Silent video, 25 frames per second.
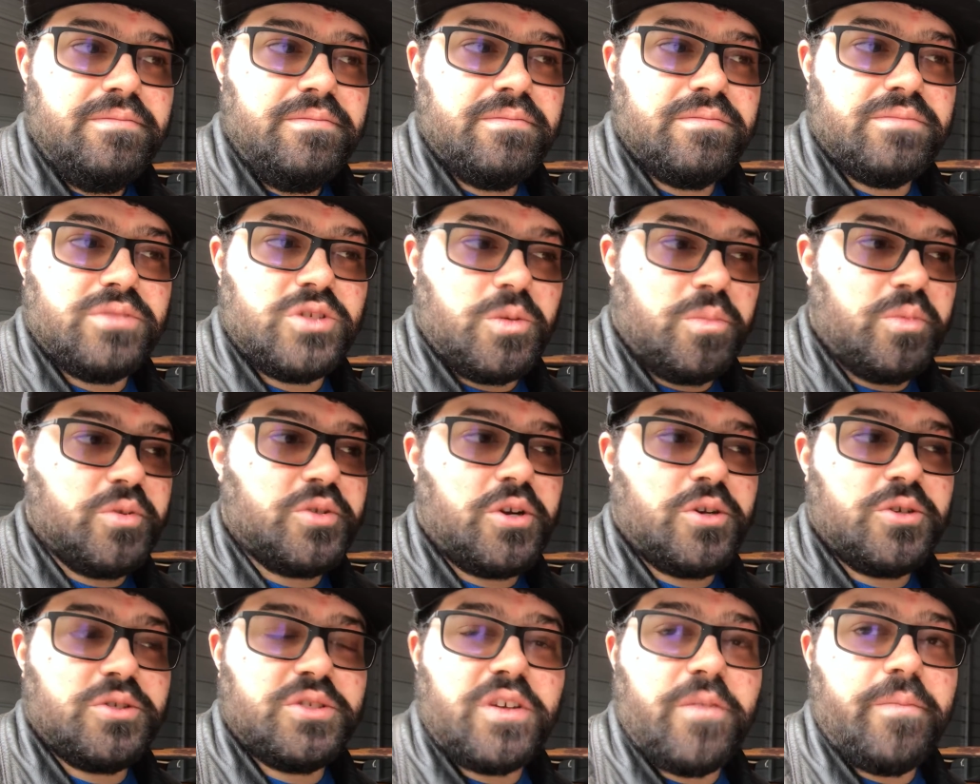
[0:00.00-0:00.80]

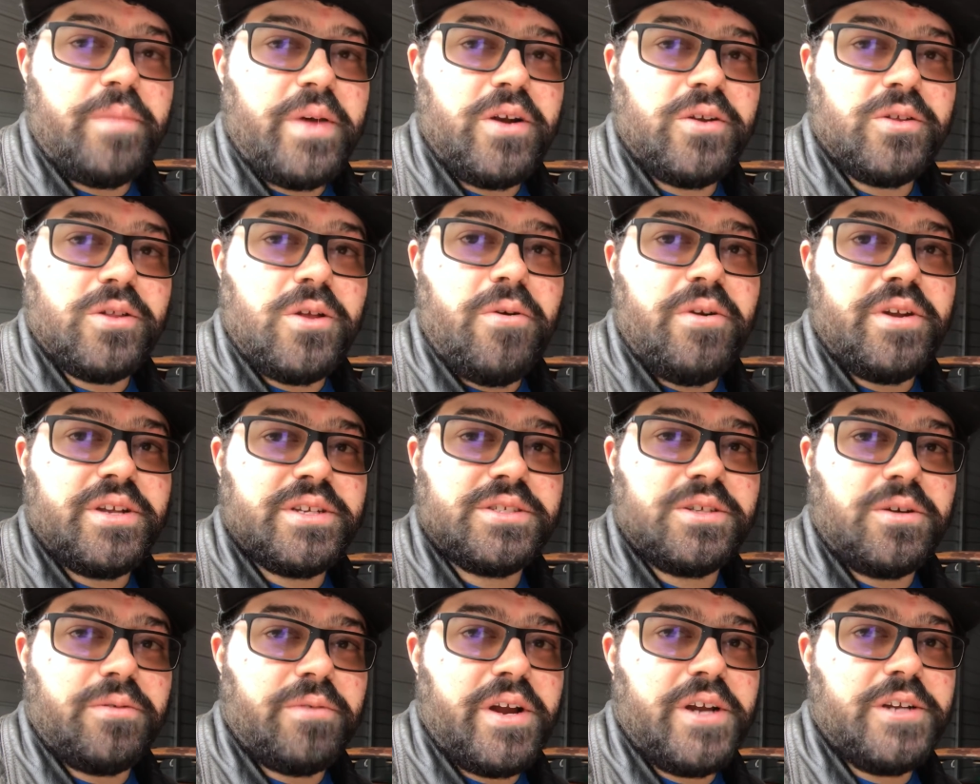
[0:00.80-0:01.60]
Superchargers have better low-end
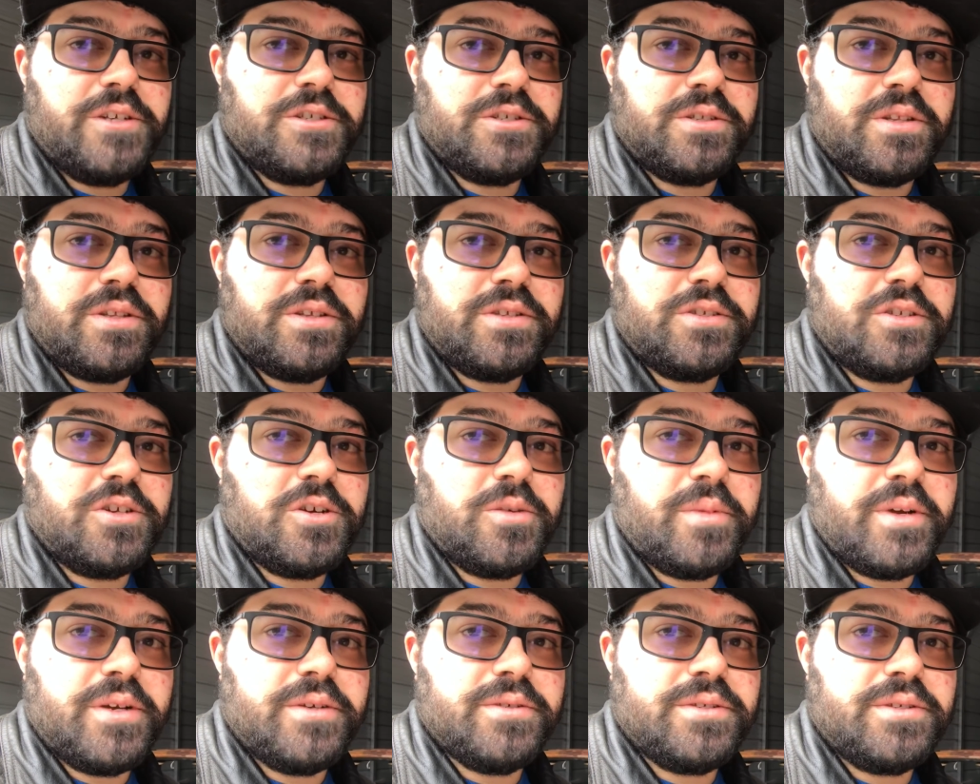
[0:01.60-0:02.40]
acceleration than
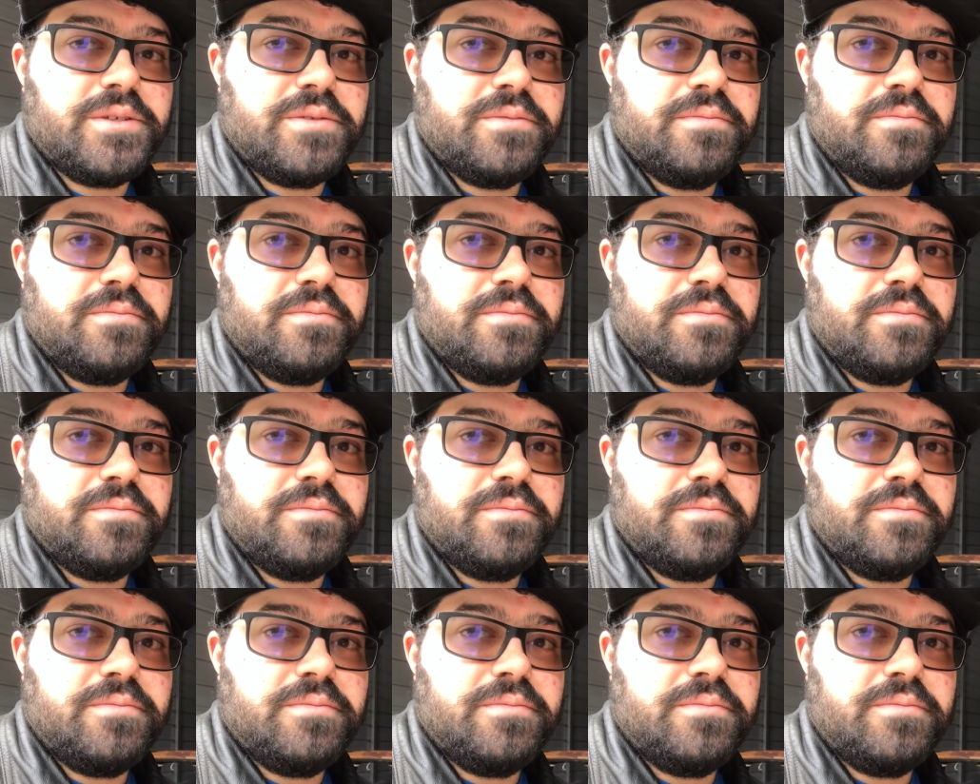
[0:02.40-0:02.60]
turbos.